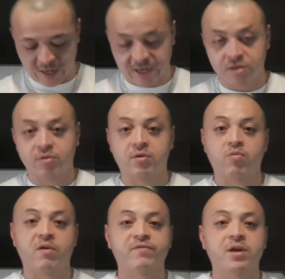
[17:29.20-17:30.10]
I got there at a
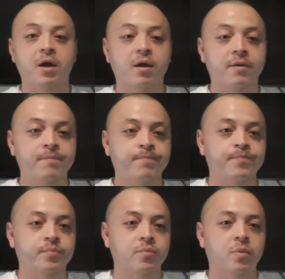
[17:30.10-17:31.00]
rough time.
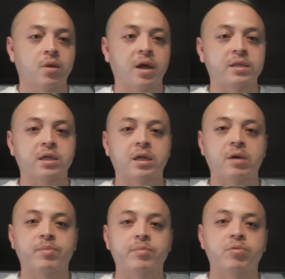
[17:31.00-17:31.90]
I seen a
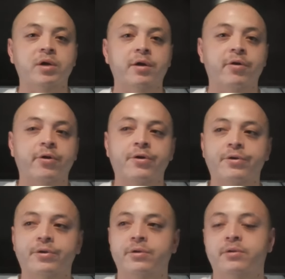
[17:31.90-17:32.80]
lot of people get
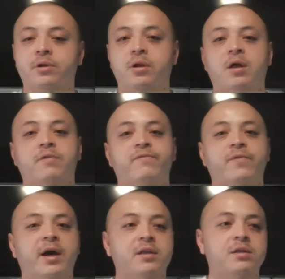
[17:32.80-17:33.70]
hurt. A lot of
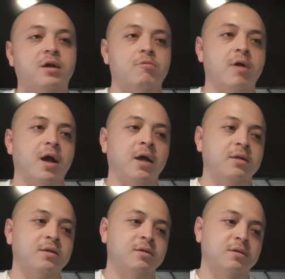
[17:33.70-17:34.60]
fights, a lot of
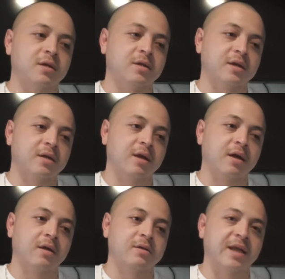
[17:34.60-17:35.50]
riots, things like
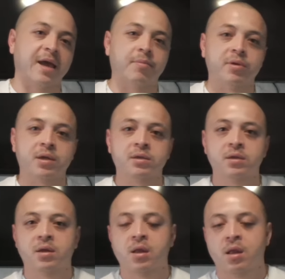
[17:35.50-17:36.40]
that, stabbing.
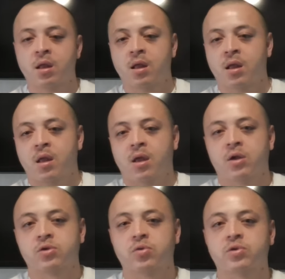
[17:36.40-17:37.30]

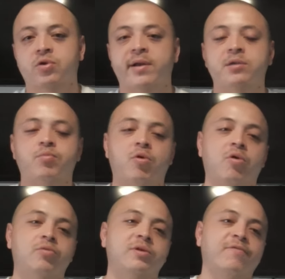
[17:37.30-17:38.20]
So it was crazy,
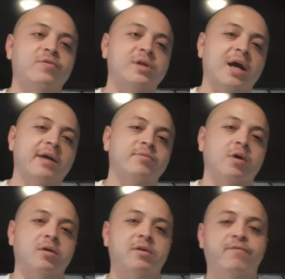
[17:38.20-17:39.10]
bro. Different times,
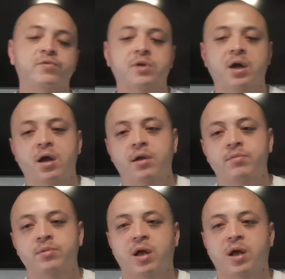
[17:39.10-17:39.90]
dog. Different times.